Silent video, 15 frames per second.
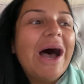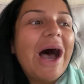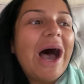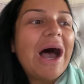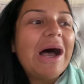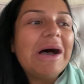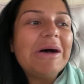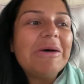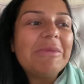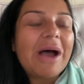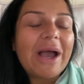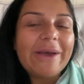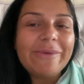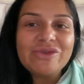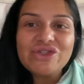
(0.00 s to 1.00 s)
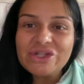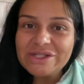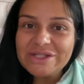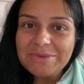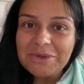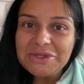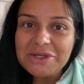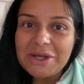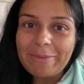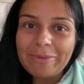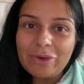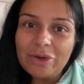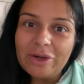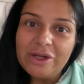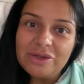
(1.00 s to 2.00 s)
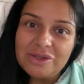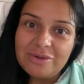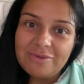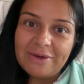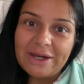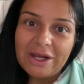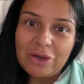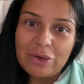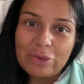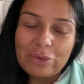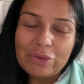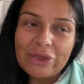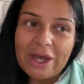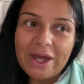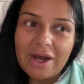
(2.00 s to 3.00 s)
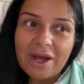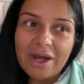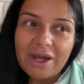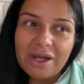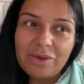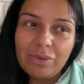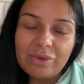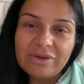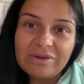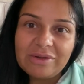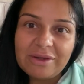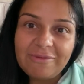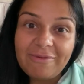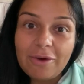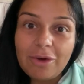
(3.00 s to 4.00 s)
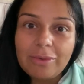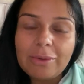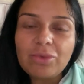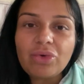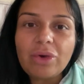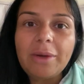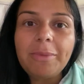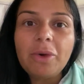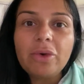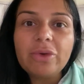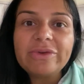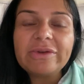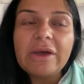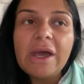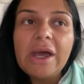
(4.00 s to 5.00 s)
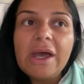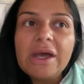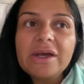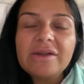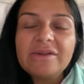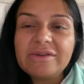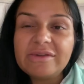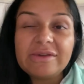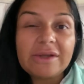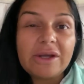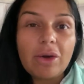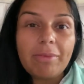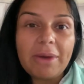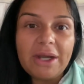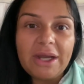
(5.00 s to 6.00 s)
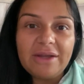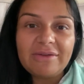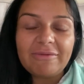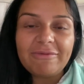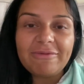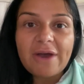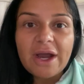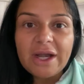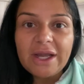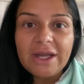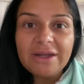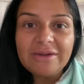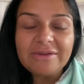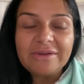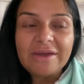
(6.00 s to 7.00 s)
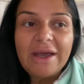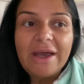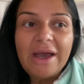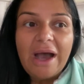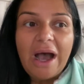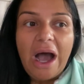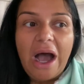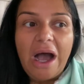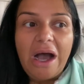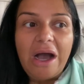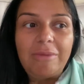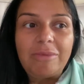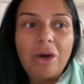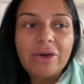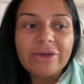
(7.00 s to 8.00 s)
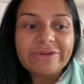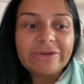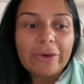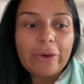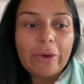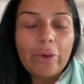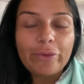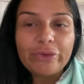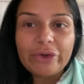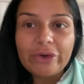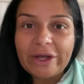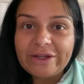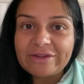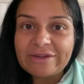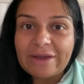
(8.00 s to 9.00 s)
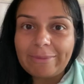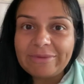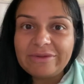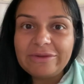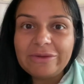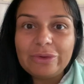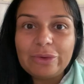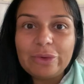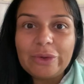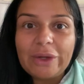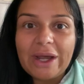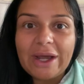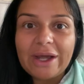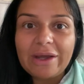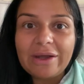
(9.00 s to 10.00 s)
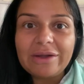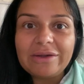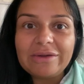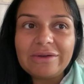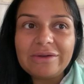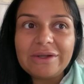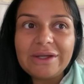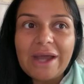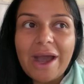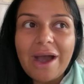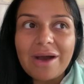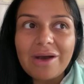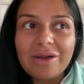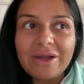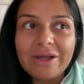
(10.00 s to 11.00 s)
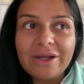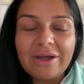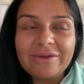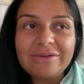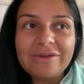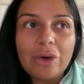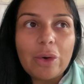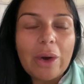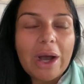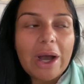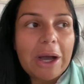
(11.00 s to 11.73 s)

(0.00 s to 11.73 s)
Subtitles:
I'm just about to upload a YouTube video that I recently filmed. I'm trying to post consistently on Mondays and Fridays, so hopefully I'll get this up soon, and yeah, I'll let you guys know.